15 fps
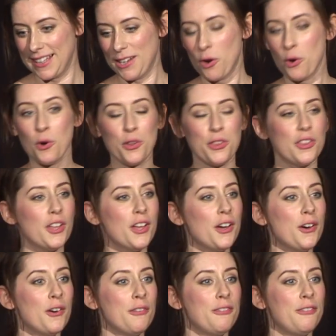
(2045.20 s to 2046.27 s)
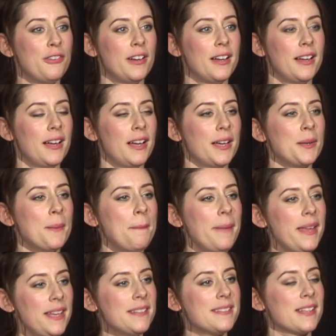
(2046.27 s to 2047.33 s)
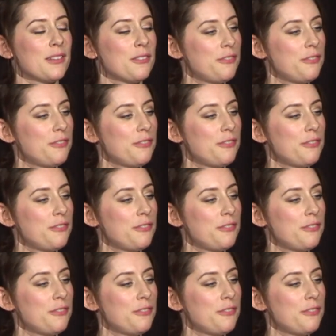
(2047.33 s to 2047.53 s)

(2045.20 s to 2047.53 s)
author of an amazing